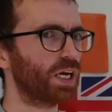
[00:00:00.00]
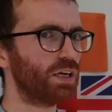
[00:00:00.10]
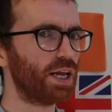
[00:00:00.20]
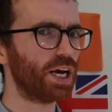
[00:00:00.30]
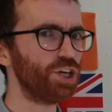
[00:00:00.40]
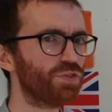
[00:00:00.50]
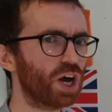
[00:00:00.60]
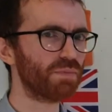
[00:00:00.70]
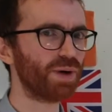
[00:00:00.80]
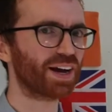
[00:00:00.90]
Yeah, now you've
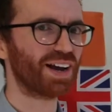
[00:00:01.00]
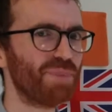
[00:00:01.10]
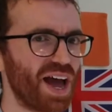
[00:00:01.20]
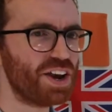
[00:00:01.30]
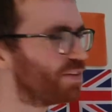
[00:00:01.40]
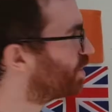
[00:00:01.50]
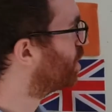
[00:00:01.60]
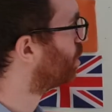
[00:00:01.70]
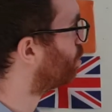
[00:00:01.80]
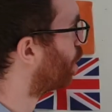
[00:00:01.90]
come back. I bet another
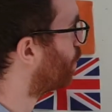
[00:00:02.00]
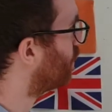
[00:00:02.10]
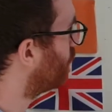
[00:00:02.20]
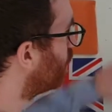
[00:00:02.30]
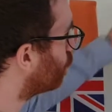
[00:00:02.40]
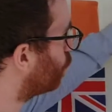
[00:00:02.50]
thing you notice is it's